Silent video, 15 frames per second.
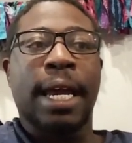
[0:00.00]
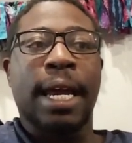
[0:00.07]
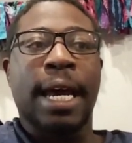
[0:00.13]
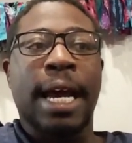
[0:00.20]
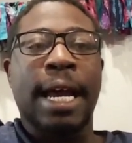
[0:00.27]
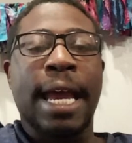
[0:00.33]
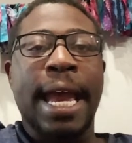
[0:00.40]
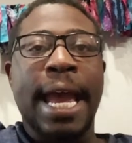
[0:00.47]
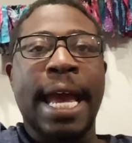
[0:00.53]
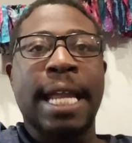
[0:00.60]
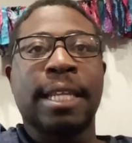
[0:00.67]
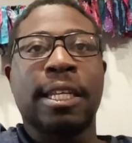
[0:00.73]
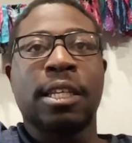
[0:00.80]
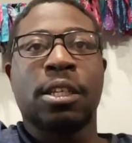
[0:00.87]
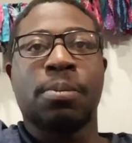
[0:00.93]

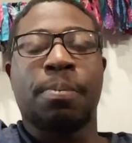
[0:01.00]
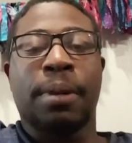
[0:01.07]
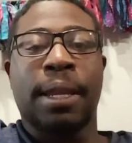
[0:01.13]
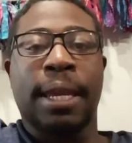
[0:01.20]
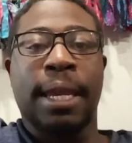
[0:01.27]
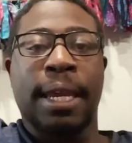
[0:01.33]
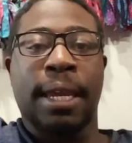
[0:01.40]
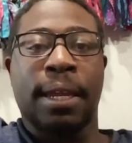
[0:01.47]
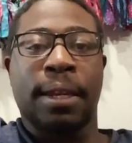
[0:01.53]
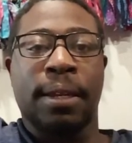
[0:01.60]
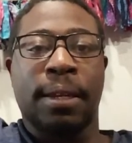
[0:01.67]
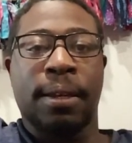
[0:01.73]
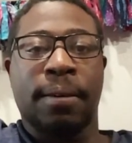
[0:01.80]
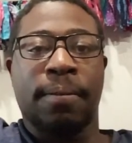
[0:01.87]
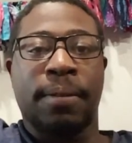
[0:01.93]
had this plan
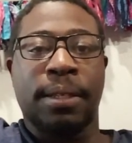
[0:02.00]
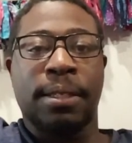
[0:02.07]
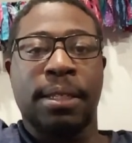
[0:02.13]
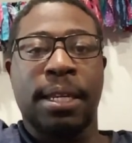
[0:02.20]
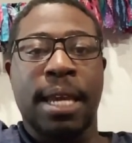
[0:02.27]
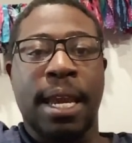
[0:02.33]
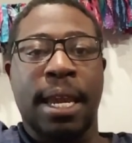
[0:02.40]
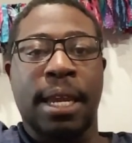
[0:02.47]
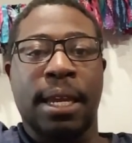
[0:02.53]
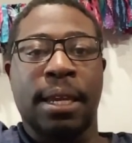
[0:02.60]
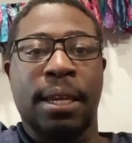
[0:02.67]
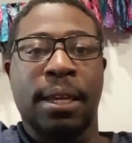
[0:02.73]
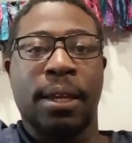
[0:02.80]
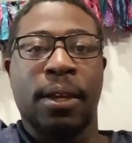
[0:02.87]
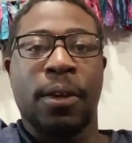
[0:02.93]
of this day
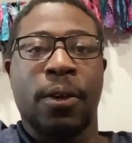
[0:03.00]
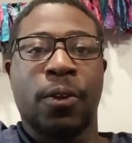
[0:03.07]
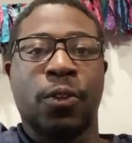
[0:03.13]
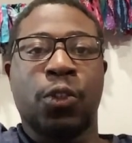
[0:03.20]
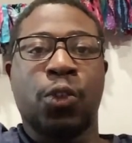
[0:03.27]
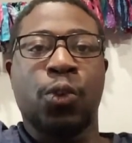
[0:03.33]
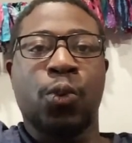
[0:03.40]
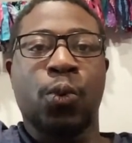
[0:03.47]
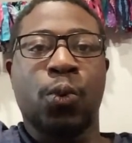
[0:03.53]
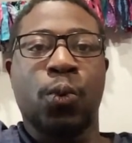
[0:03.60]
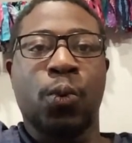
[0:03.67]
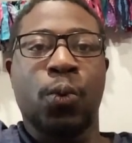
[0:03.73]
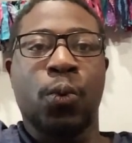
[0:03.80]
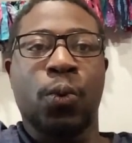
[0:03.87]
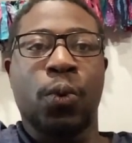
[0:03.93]

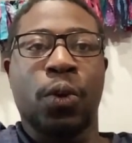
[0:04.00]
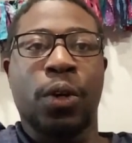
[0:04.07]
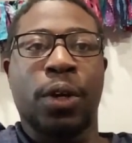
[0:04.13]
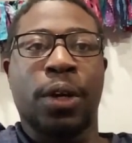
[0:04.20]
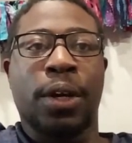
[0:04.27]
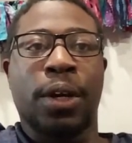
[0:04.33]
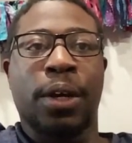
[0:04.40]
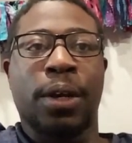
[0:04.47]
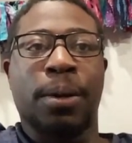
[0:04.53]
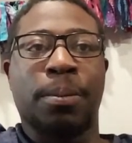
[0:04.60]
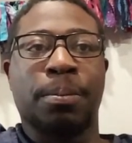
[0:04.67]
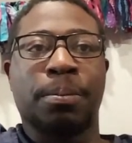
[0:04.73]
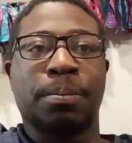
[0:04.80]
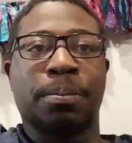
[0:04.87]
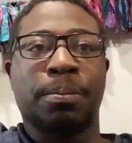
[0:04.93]
to
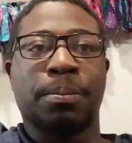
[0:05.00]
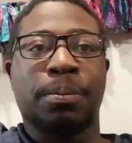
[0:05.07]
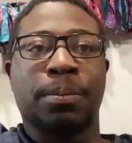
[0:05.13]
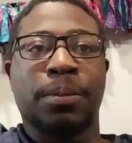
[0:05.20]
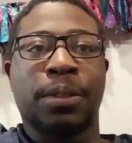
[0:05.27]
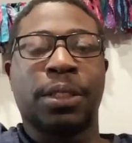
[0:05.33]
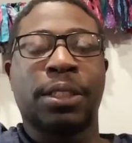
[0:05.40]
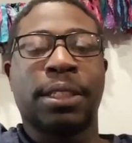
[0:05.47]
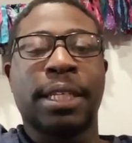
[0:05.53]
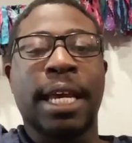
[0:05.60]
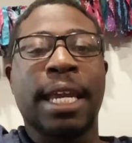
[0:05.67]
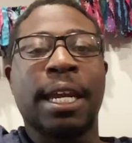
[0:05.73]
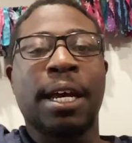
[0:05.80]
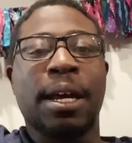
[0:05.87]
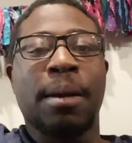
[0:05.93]

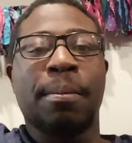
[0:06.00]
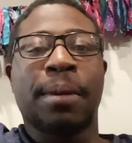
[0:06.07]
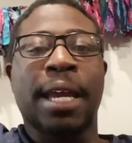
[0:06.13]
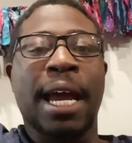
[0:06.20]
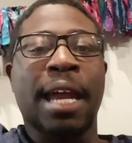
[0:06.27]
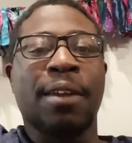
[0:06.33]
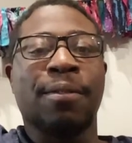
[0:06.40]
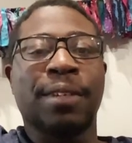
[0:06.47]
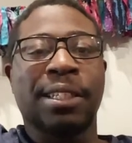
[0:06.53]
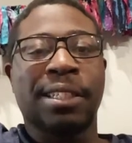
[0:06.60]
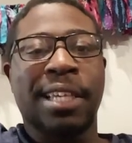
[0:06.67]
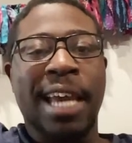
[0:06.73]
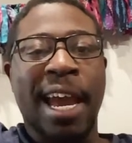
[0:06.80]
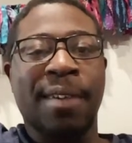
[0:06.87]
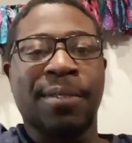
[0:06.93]
set up kind of a
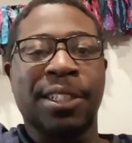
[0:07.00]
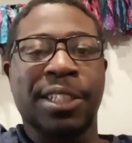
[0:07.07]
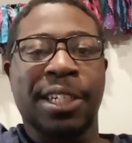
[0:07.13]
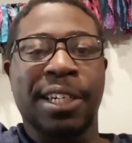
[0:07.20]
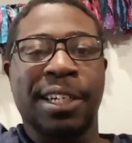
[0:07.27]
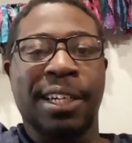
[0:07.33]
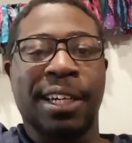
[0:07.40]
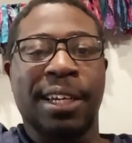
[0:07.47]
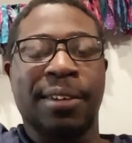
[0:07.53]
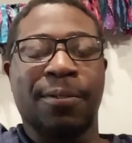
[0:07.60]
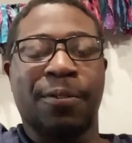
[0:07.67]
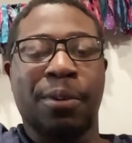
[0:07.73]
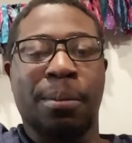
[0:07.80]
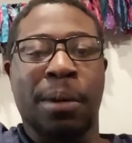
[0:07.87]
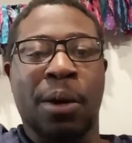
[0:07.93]
scavenger hunt
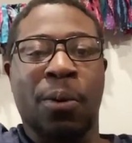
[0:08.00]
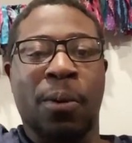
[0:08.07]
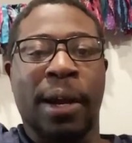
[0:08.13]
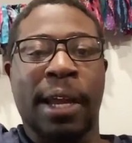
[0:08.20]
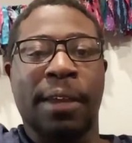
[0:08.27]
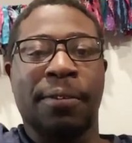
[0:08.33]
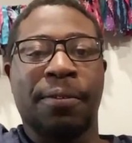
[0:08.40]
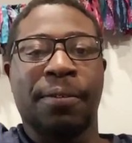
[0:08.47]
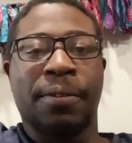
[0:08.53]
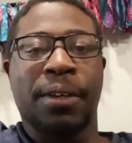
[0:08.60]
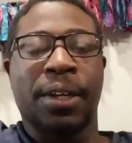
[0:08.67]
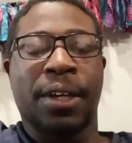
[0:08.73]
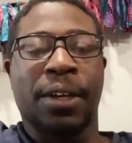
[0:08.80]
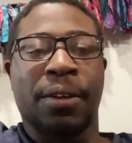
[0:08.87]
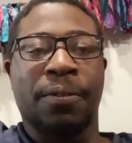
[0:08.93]
for my wife,
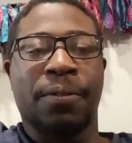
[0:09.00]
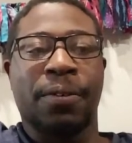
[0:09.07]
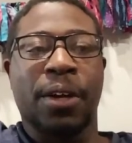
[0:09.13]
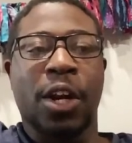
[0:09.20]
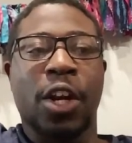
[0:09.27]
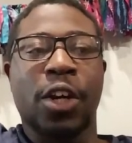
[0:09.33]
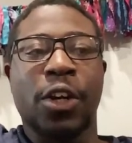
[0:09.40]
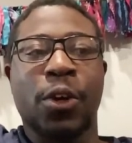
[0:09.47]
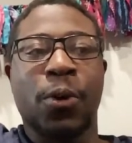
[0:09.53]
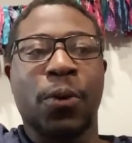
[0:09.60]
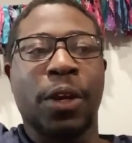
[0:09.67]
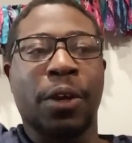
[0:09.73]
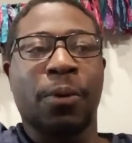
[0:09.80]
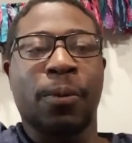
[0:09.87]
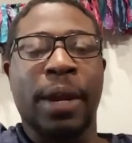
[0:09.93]
of her
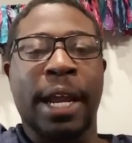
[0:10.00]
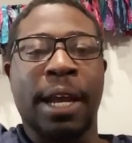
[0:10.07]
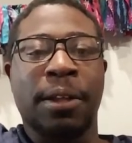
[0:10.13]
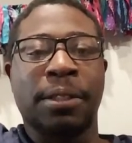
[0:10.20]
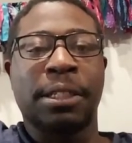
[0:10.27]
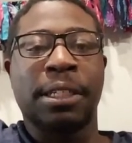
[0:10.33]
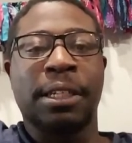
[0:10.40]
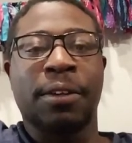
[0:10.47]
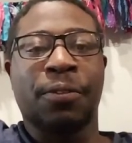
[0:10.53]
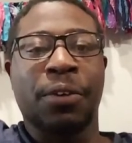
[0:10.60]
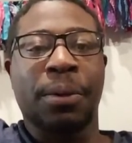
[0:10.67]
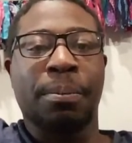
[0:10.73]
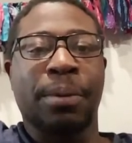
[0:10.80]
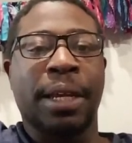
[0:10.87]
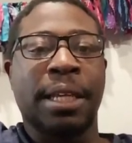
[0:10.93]
going around to
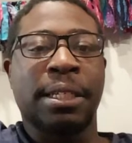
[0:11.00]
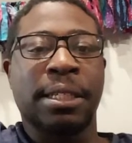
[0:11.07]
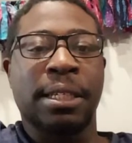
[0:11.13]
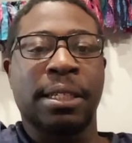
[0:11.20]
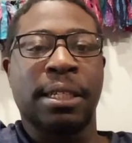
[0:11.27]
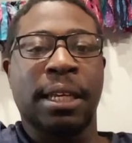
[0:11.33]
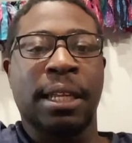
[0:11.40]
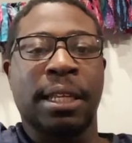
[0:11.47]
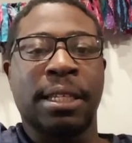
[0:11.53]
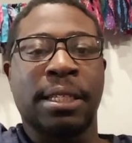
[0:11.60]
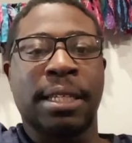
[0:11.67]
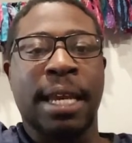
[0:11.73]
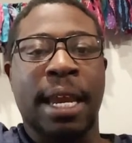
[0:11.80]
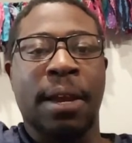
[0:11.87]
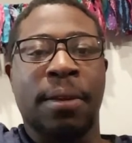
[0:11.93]
different places in this
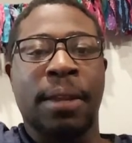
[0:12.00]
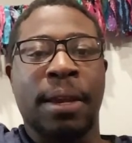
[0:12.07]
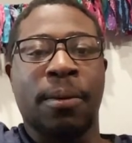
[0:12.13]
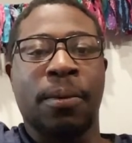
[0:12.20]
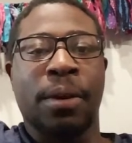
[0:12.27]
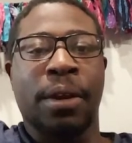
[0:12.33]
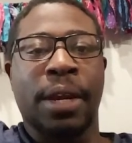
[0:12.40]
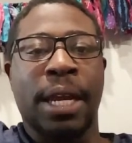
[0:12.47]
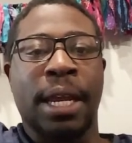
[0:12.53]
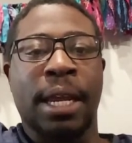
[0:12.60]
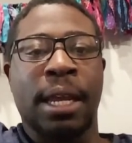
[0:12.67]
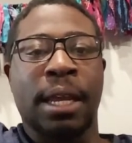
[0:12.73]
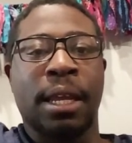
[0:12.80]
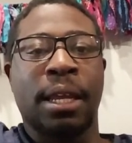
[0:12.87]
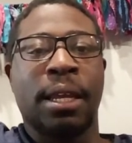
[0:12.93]
town that we're
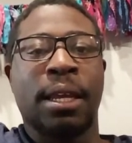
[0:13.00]
in,